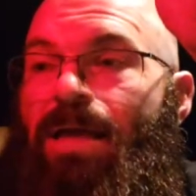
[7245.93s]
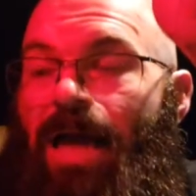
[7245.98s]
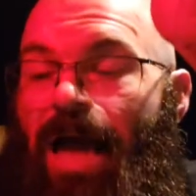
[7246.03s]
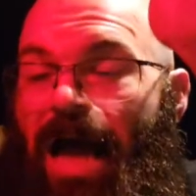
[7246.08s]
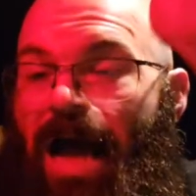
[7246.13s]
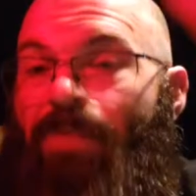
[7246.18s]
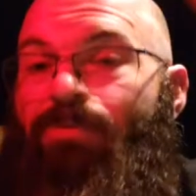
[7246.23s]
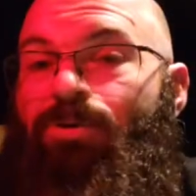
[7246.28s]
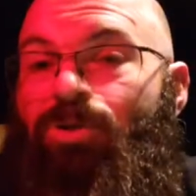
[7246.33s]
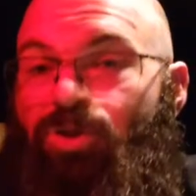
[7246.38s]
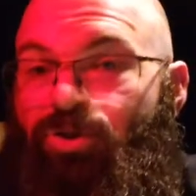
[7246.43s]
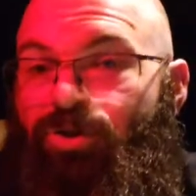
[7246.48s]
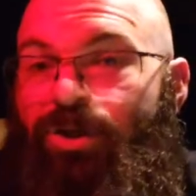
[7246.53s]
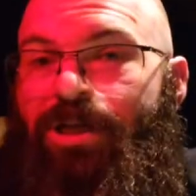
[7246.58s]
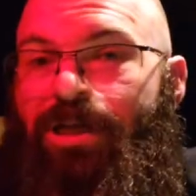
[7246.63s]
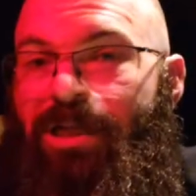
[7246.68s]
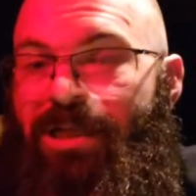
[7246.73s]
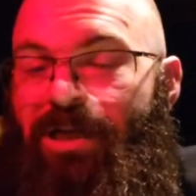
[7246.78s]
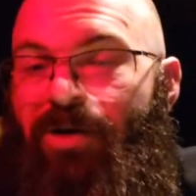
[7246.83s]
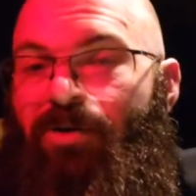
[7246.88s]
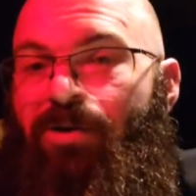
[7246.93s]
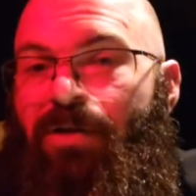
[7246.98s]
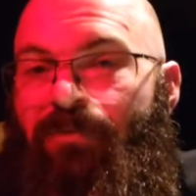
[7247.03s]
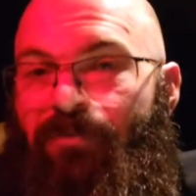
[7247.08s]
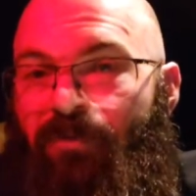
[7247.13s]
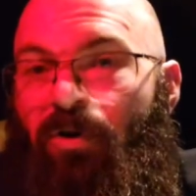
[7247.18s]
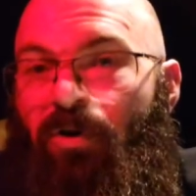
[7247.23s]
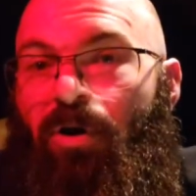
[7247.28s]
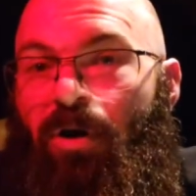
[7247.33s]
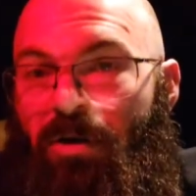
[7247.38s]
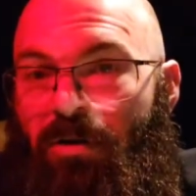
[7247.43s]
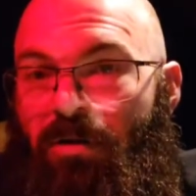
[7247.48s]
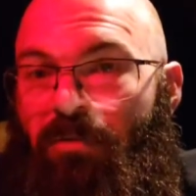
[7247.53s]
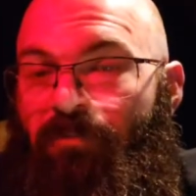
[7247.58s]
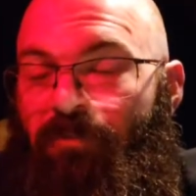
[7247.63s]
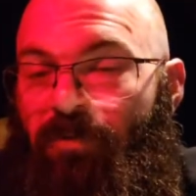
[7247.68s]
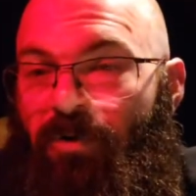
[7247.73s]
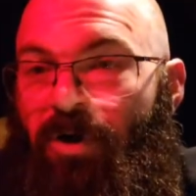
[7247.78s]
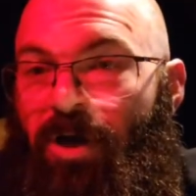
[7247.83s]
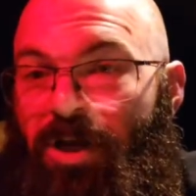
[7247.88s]
I was strictly on it for
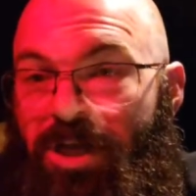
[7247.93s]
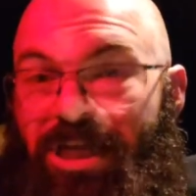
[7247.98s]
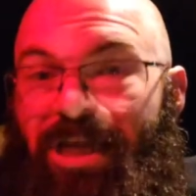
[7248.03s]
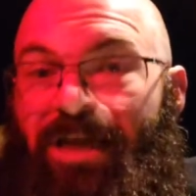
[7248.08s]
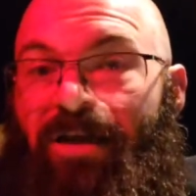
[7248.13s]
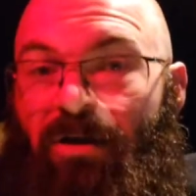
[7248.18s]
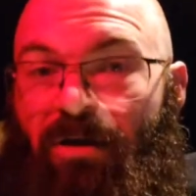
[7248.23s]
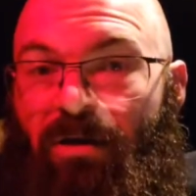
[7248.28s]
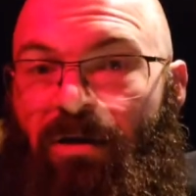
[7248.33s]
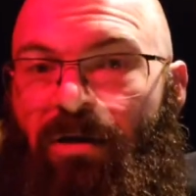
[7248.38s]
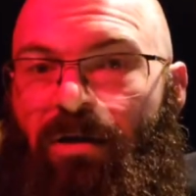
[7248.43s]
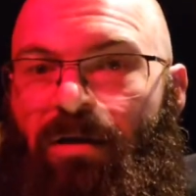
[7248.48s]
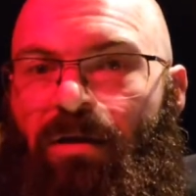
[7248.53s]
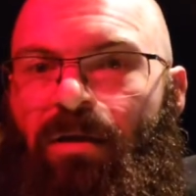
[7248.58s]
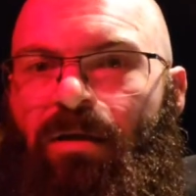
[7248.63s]
a year.